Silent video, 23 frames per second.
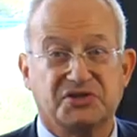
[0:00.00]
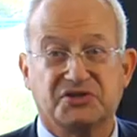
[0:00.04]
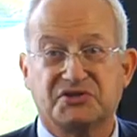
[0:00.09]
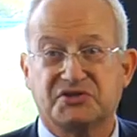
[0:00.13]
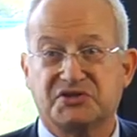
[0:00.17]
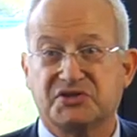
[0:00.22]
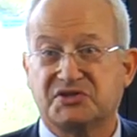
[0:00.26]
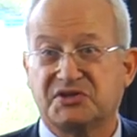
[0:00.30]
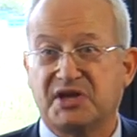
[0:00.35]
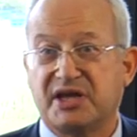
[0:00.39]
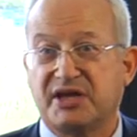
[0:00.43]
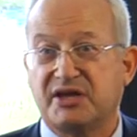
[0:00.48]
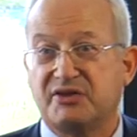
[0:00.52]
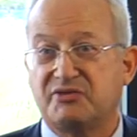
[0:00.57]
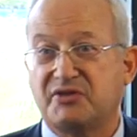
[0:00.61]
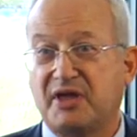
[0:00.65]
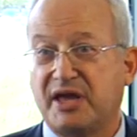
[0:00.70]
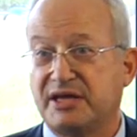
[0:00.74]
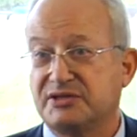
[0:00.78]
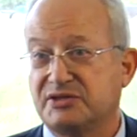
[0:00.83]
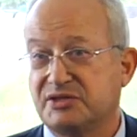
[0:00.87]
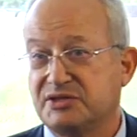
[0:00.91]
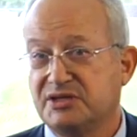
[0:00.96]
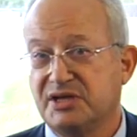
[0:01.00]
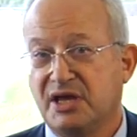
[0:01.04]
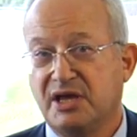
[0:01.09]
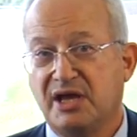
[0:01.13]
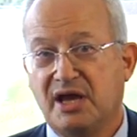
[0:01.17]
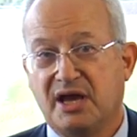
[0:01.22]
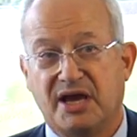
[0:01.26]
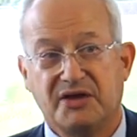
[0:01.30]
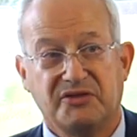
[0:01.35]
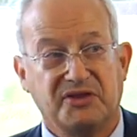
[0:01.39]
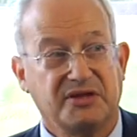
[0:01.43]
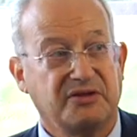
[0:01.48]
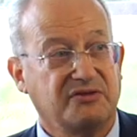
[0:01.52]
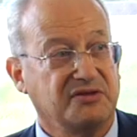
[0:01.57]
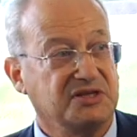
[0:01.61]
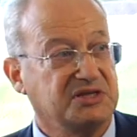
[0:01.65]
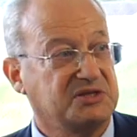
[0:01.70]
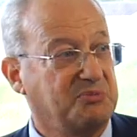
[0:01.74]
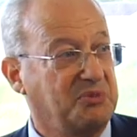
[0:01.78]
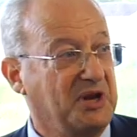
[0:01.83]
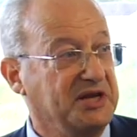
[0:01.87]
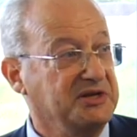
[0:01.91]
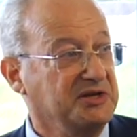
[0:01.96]
just to say that I think
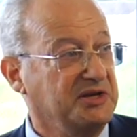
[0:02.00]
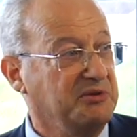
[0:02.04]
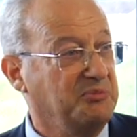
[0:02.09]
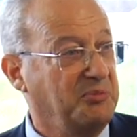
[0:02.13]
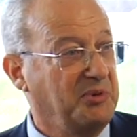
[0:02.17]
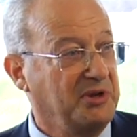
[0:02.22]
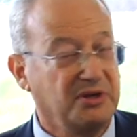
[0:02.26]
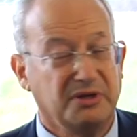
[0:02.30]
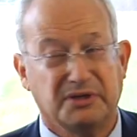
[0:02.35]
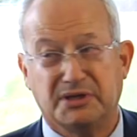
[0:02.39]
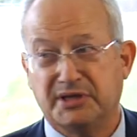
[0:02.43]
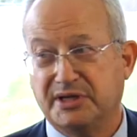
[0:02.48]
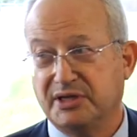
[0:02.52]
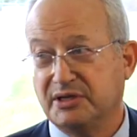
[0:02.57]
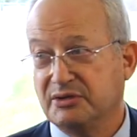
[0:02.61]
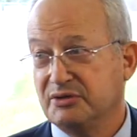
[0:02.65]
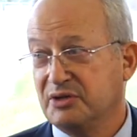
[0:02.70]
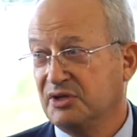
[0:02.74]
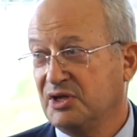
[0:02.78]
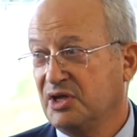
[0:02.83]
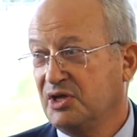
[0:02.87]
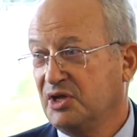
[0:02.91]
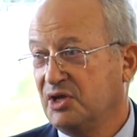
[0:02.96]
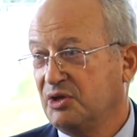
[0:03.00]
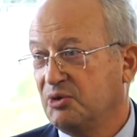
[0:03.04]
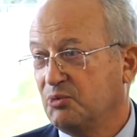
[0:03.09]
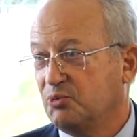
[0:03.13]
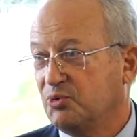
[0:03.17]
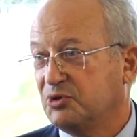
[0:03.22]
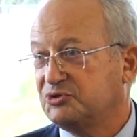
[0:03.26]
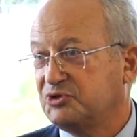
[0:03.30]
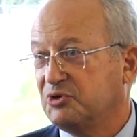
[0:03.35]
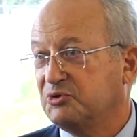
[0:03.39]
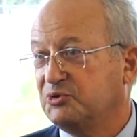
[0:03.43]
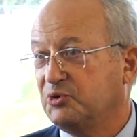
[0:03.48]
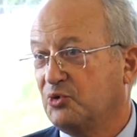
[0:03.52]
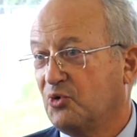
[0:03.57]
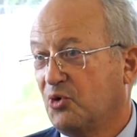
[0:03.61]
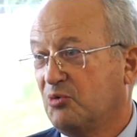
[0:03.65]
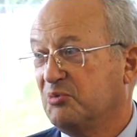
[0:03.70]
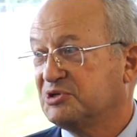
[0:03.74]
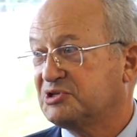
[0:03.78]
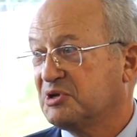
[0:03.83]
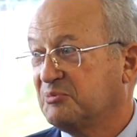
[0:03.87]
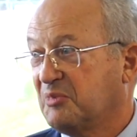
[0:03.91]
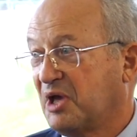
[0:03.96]
this splendid building will do an
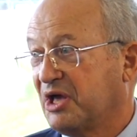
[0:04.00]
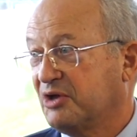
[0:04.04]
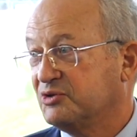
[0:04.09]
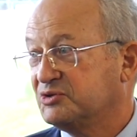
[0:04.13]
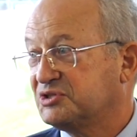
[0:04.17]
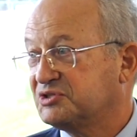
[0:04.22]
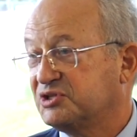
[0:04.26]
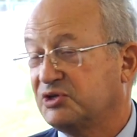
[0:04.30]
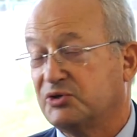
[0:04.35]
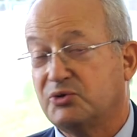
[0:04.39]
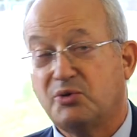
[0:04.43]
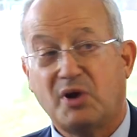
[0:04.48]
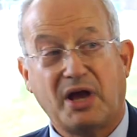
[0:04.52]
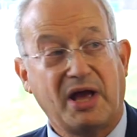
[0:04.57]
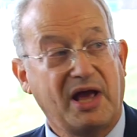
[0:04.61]
enormous amount to